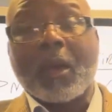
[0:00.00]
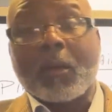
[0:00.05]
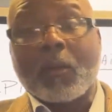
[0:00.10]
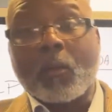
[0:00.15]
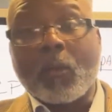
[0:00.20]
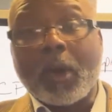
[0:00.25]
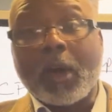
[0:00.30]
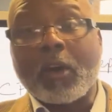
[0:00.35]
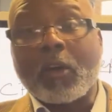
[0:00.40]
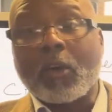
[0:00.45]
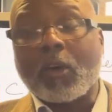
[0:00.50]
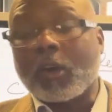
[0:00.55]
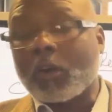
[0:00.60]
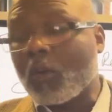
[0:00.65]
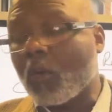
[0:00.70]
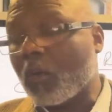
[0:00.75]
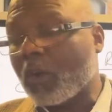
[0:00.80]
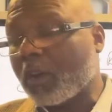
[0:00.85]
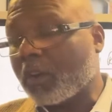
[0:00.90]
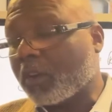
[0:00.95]
Well,
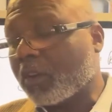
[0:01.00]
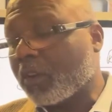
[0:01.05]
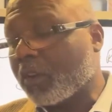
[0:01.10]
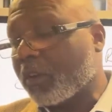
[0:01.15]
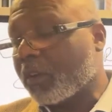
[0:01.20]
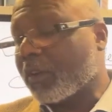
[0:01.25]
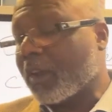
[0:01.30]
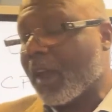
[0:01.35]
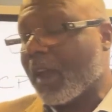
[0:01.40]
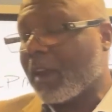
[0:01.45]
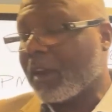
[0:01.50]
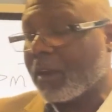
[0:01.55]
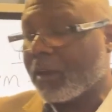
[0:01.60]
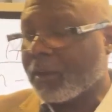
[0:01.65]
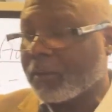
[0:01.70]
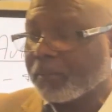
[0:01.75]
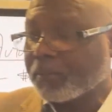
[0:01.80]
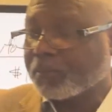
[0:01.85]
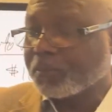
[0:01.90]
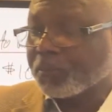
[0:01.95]
according to their
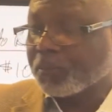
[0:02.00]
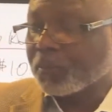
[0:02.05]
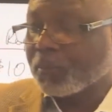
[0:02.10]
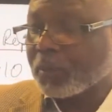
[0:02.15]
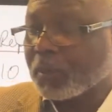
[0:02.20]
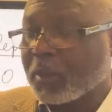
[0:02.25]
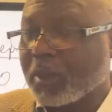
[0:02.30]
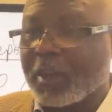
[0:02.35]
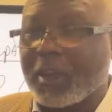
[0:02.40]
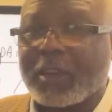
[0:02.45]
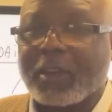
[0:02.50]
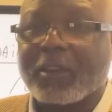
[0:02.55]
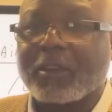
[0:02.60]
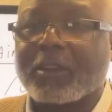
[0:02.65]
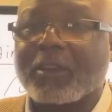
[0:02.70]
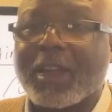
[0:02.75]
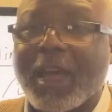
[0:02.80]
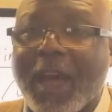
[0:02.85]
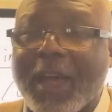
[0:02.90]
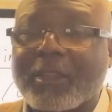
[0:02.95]
data, it
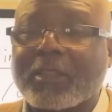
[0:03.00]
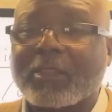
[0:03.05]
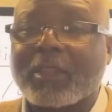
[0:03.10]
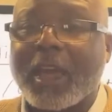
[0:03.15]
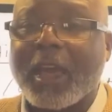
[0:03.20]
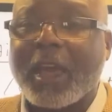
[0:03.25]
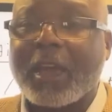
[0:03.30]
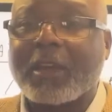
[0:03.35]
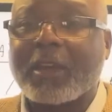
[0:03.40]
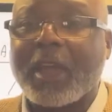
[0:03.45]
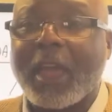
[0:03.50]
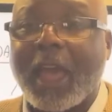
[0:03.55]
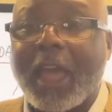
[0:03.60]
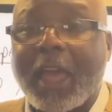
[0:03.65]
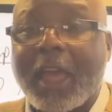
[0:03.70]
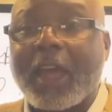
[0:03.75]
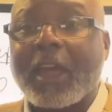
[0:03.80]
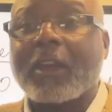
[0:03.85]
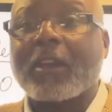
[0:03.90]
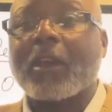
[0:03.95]
is not that.
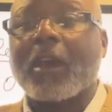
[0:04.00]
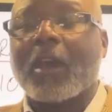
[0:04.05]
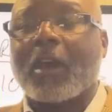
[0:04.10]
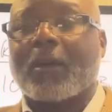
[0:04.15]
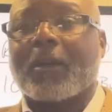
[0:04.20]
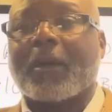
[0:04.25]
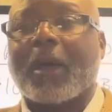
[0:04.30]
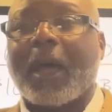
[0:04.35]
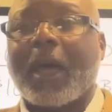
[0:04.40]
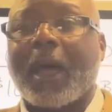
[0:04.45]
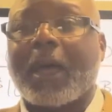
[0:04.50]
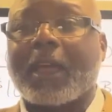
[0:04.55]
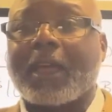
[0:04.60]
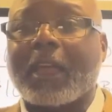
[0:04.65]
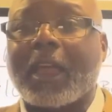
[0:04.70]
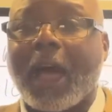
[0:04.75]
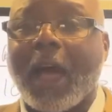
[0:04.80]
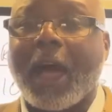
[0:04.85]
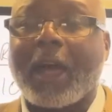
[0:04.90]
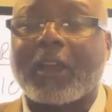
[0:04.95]
And
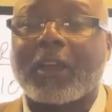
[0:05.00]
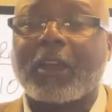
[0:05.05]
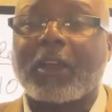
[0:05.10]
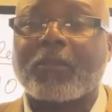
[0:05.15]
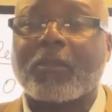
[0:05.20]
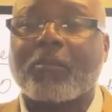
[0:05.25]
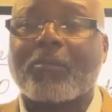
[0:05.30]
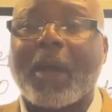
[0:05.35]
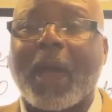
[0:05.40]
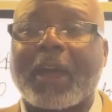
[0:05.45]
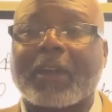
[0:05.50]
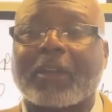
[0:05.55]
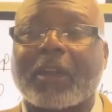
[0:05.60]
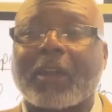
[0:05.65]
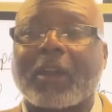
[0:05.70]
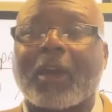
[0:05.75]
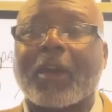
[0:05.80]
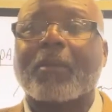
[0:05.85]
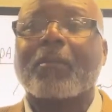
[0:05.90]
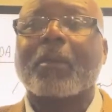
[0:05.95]
I can even back
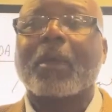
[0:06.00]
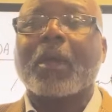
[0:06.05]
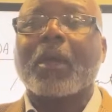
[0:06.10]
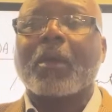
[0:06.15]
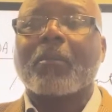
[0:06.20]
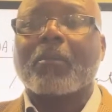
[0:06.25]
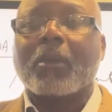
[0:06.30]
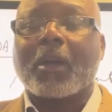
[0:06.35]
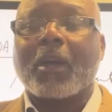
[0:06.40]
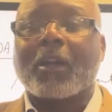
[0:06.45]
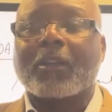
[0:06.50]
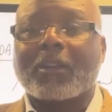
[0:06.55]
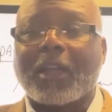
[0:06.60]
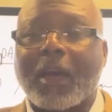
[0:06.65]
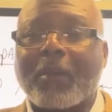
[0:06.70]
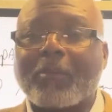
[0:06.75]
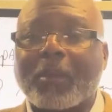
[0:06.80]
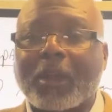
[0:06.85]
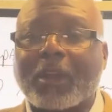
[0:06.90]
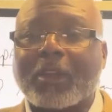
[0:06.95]
that up because
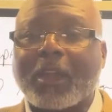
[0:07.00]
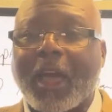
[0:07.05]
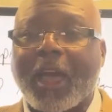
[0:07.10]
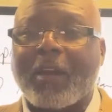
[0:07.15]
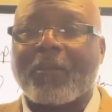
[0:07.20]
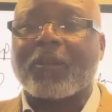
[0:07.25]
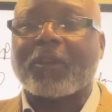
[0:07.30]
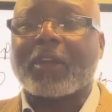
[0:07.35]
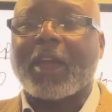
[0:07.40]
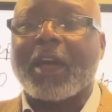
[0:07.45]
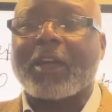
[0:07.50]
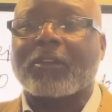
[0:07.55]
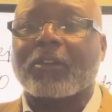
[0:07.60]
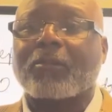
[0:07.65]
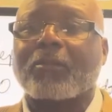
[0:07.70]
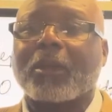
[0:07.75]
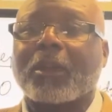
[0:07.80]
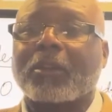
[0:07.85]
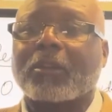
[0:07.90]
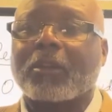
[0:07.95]
I'm in the
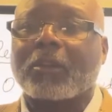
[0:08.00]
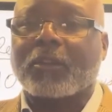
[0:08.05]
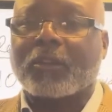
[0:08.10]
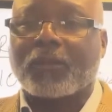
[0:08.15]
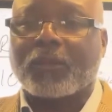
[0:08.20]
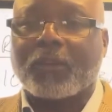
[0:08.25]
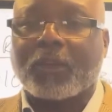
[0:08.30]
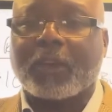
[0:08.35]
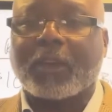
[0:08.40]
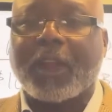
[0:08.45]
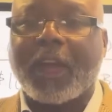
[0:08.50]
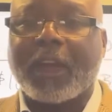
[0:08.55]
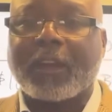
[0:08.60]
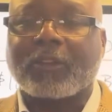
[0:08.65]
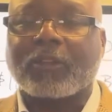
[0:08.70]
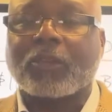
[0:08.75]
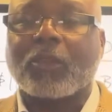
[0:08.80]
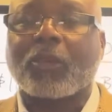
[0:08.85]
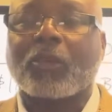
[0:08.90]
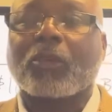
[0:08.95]
advertising business for the
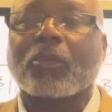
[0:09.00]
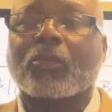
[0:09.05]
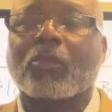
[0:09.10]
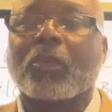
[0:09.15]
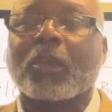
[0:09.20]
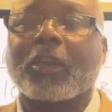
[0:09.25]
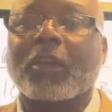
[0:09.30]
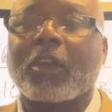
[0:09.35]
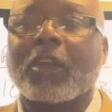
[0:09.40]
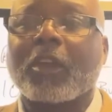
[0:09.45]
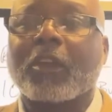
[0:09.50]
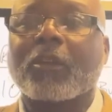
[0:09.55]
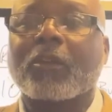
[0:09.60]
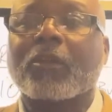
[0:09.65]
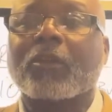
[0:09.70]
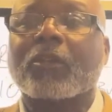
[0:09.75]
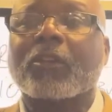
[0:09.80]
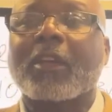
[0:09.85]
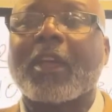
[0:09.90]
last 33 years.